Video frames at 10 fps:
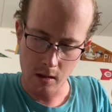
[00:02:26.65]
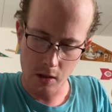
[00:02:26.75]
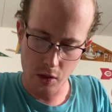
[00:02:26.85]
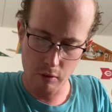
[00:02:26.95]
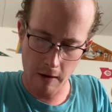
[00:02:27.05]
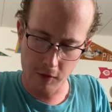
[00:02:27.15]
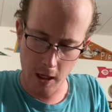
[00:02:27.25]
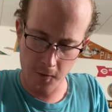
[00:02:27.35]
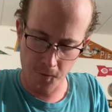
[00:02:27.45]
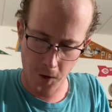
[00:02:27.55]
You have
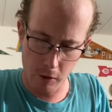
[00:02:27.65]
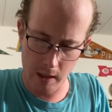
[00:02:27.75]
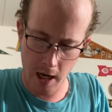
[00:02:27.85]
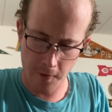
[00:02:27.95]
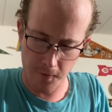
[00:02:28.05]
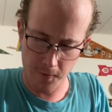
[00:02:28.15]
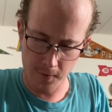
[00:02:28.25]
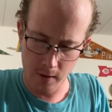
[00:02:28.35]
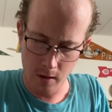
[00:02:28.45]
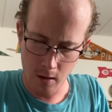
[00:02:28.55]
gone far enough,
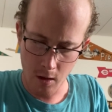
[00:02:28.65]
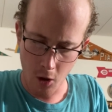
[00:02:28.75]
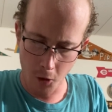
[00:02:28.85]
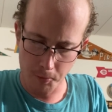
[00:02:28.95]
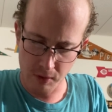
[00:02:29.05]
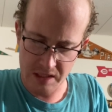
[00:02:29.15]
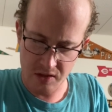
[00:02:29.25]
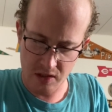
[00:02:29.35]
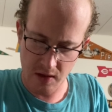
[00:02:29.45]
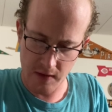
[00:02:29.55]
O
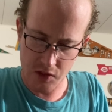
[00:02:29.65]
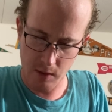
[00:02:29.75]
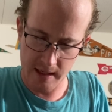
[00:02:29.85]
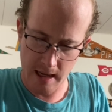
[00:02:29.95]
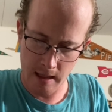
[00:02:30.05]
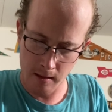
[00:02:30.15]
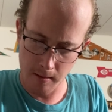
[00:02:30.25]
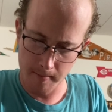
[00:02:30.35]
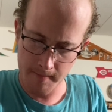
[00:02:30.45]
princes of Israel.